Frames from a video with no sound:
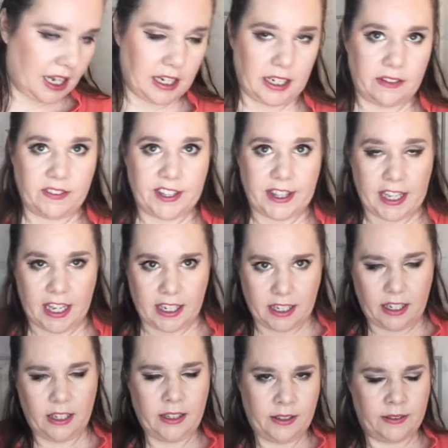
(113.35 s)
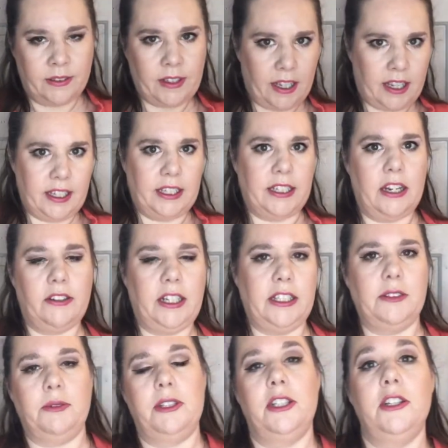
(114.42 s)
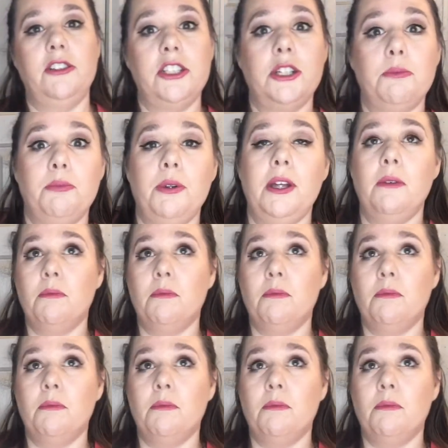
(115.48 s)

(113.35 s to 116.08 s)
And even then, I think nowadays with YouTube,